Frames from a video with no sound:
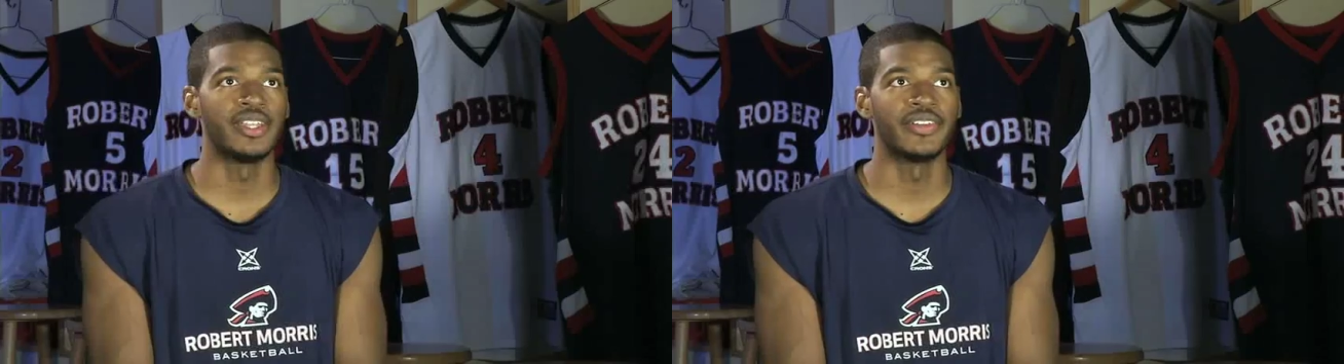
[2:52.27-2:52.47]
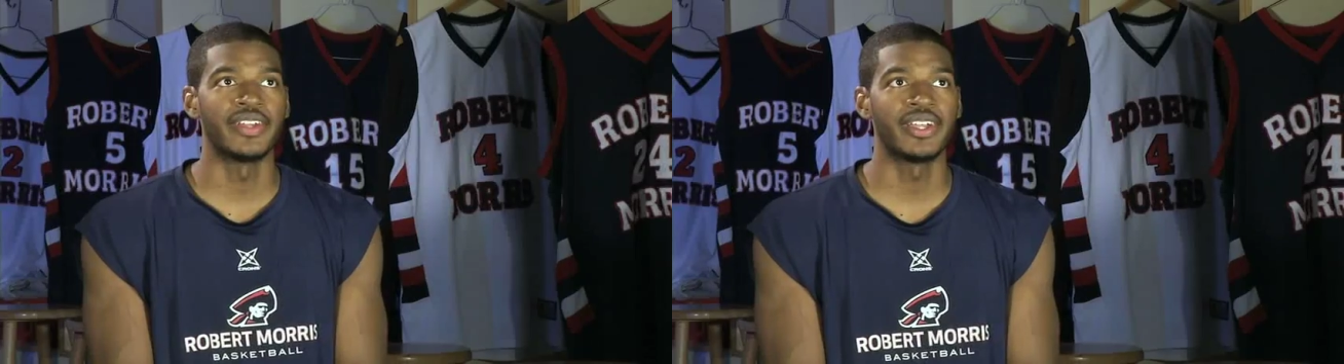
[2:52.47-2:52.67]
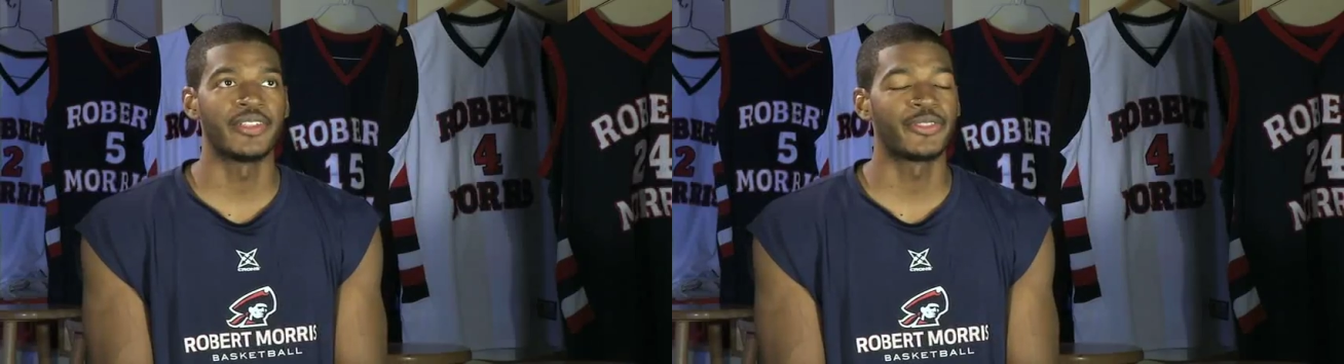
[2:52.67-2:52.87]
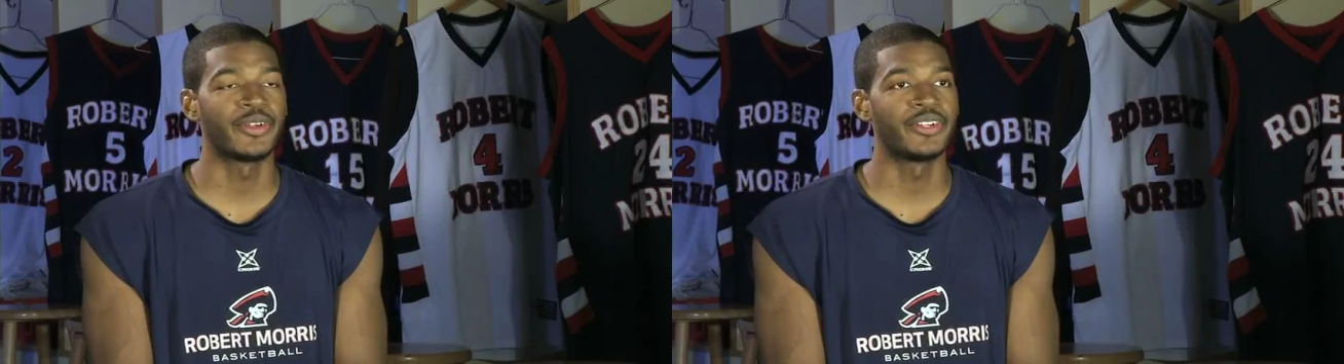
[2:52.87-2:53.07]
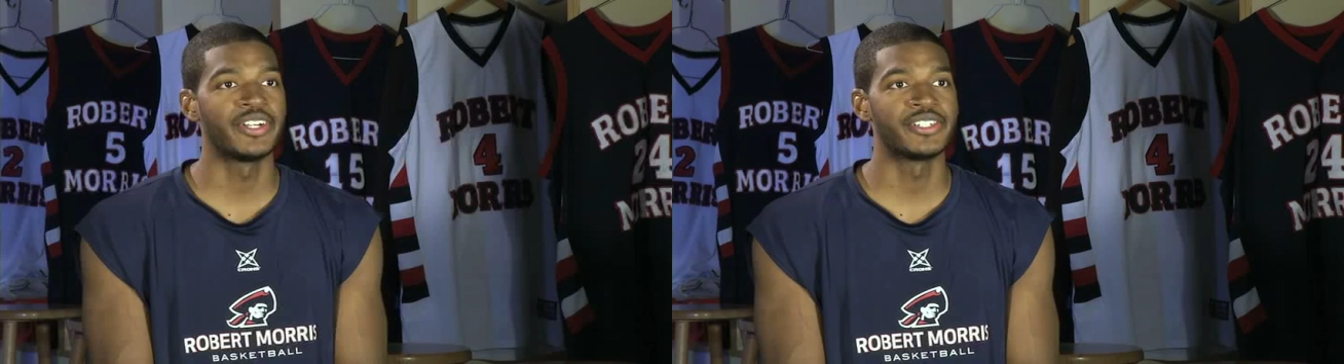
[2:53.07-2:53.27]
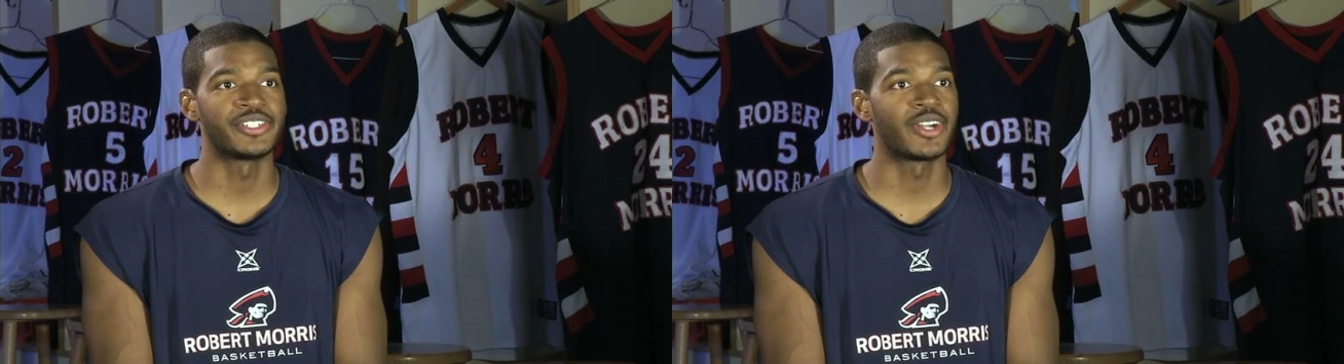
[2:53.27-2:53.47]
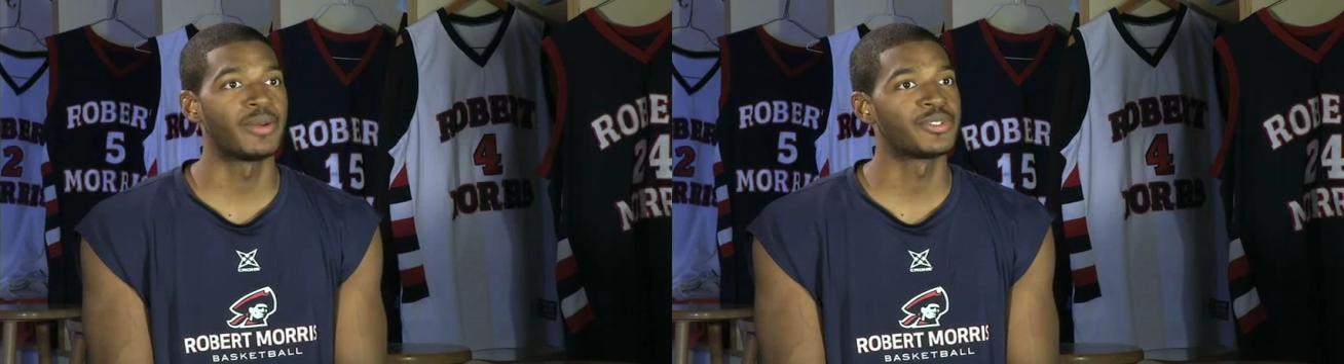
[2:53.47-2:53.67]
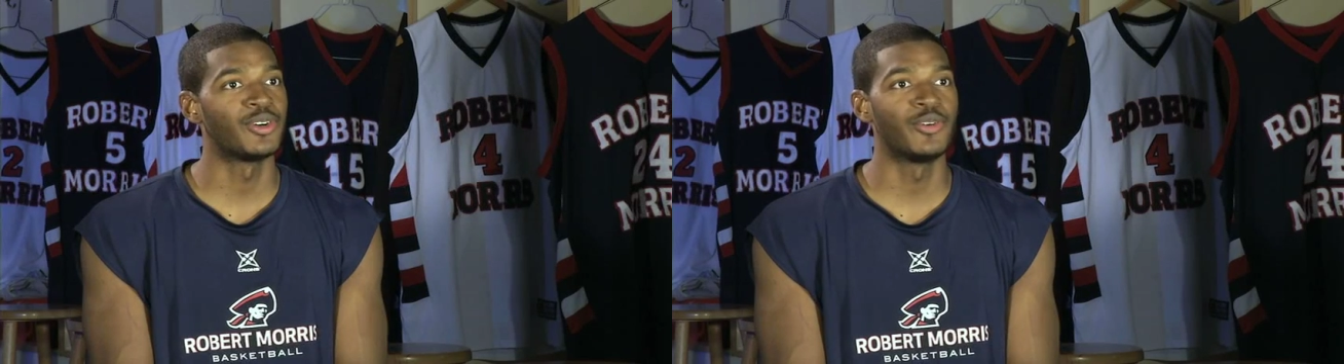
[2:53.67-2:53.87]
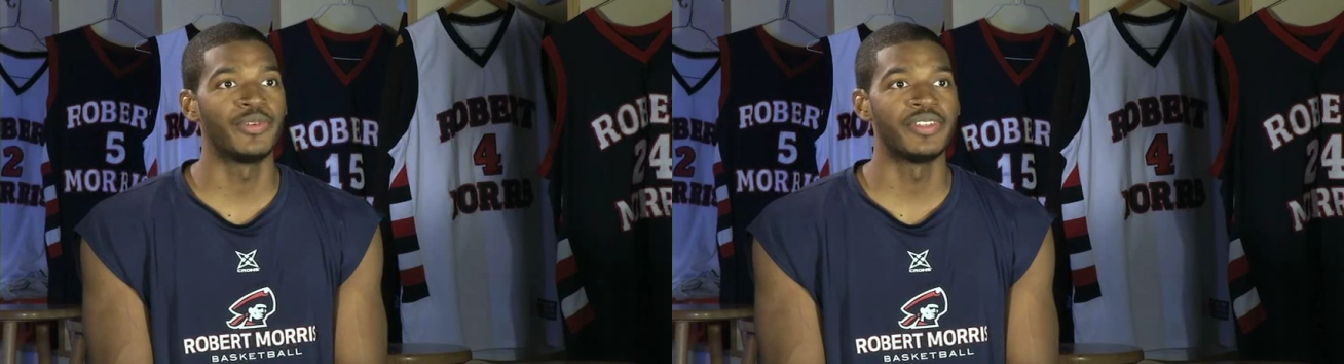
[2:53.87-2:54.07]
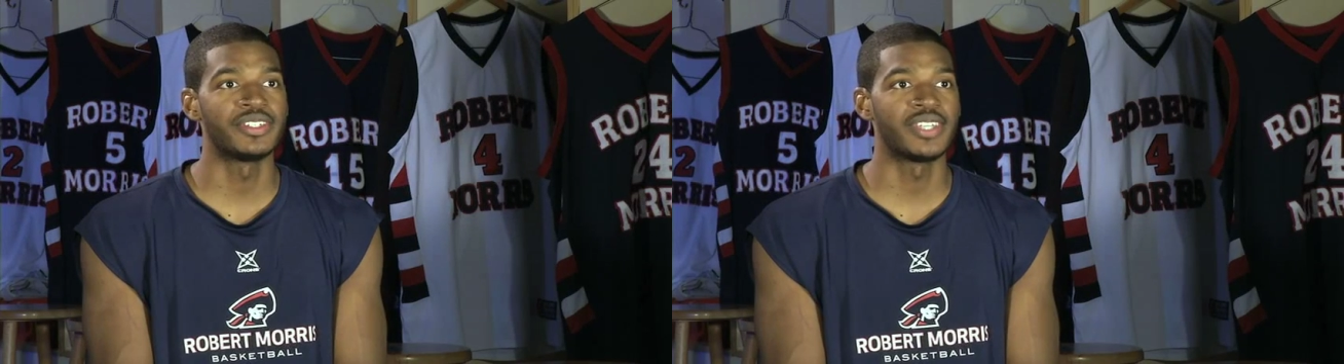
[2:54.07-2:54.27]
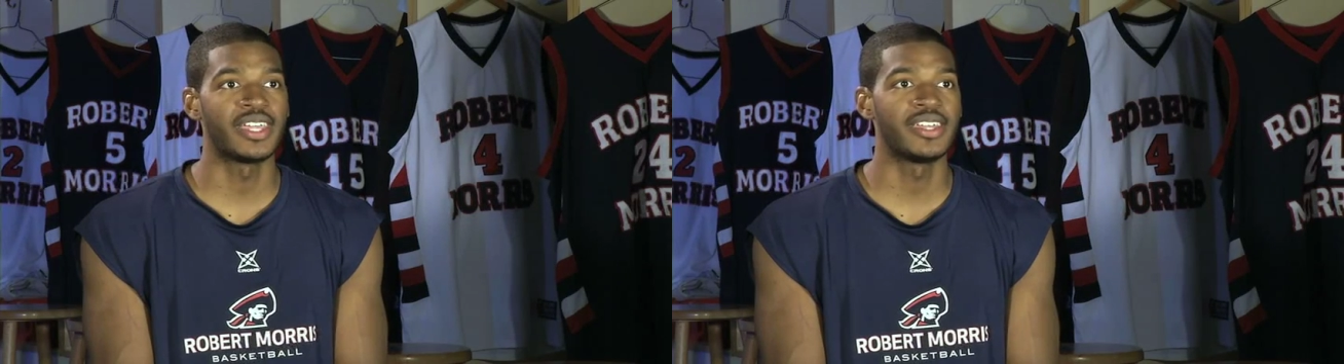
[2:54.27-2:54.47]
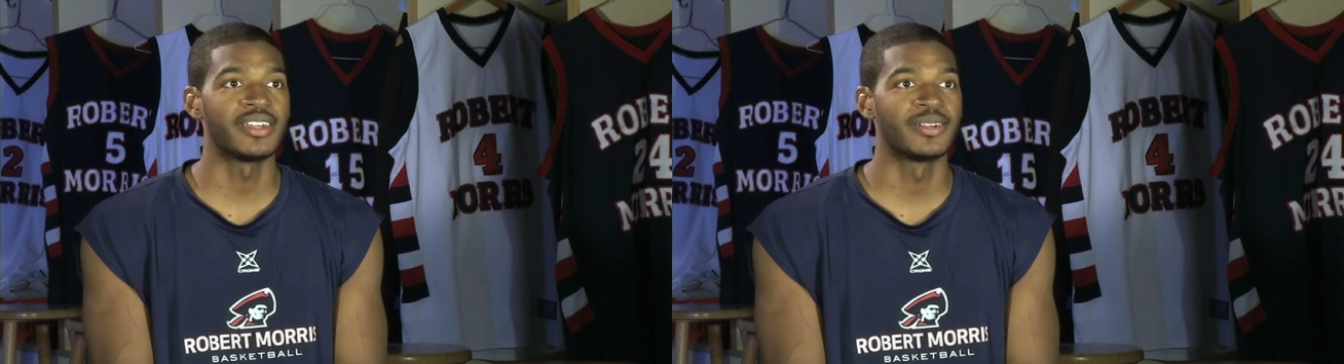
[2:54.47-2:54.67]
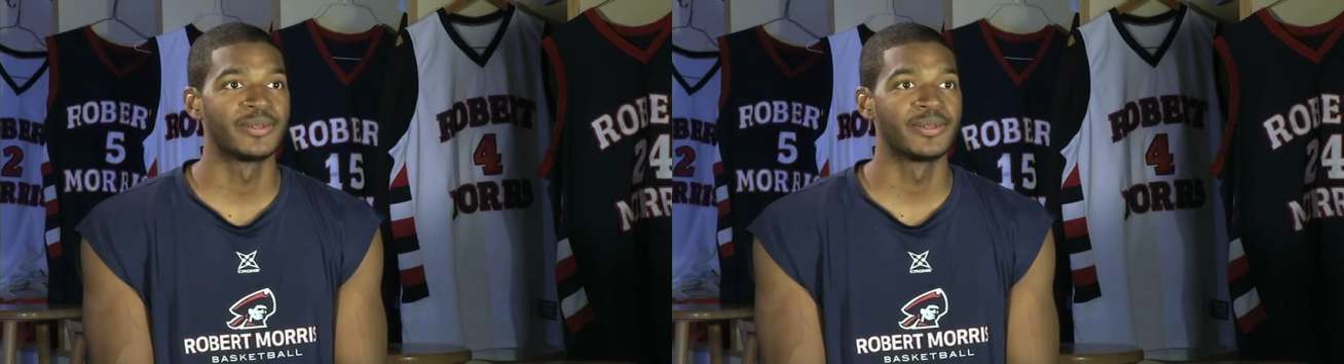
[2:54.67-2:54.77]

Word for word: know, they hear the third year's of charm, so hopefully this is that year.